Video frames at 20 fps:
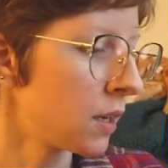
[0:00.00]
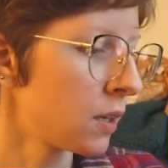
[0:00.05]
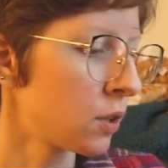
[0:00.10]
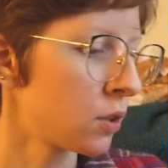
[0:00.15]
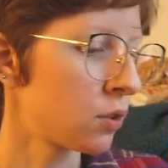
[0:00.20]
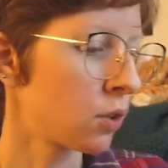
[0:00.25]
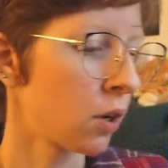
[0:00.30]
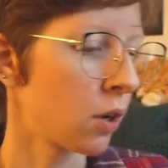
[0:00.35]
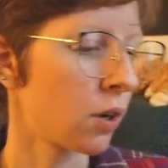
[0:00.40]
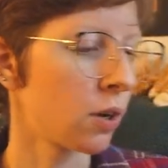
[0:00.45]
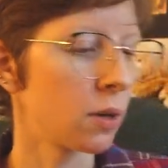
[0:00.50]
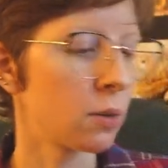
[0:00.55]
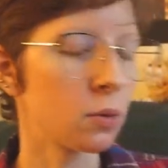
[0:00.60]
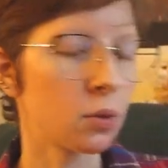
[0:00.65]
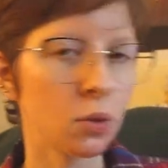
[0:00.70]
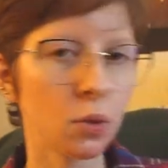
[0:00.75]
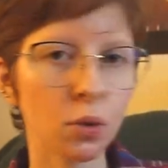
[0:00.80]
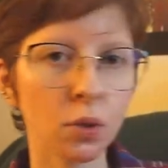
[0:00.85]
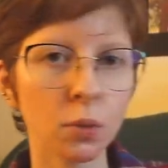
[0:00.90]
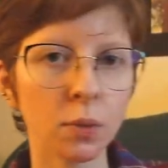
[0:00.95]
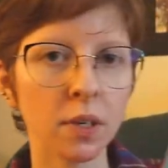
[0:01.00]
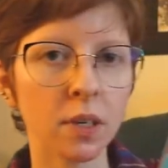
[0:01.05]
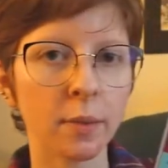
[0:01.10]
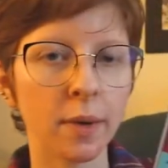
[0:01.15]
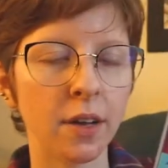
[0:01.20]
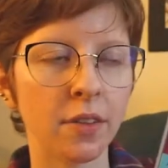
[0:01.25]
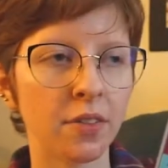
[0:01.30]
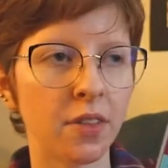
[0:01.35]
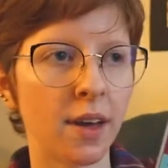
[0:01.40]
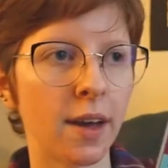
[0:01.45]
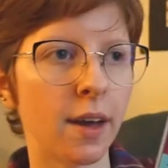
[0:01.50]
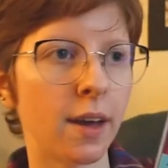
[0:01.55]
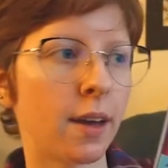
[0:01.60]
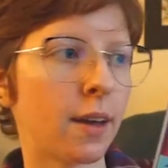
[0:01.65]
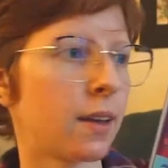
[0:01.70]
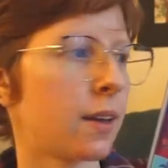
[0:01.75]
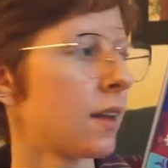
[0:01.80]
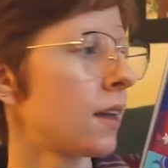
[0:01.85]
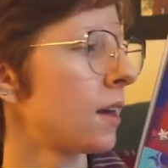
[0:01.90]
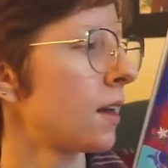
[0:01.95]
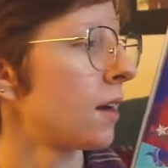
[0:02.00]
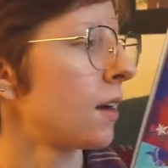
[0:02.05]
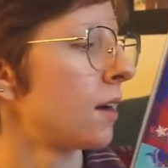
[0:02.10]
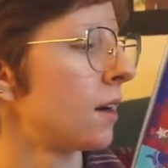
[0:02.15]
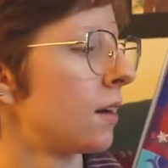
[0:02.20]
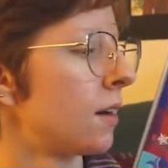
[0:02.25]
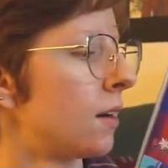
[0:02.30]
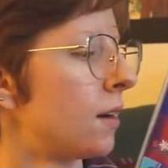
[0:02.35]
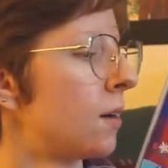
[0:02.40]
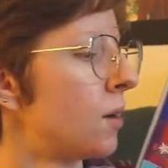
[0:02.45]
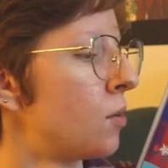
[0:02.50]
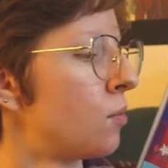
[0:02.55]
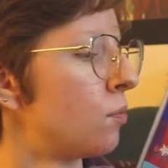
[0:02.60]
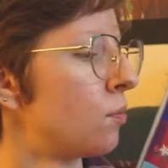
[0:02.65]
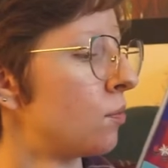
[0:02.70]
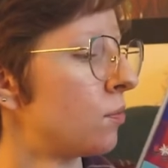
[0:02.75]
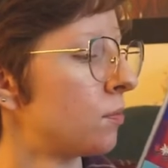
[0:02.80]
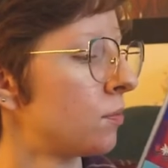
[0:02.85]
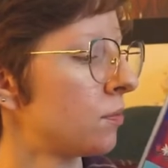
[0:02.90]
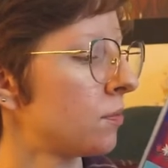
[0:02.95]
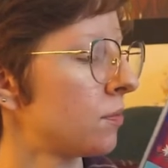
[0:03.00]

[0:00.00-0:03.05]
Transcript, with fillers: So it was cool to read about that. Um,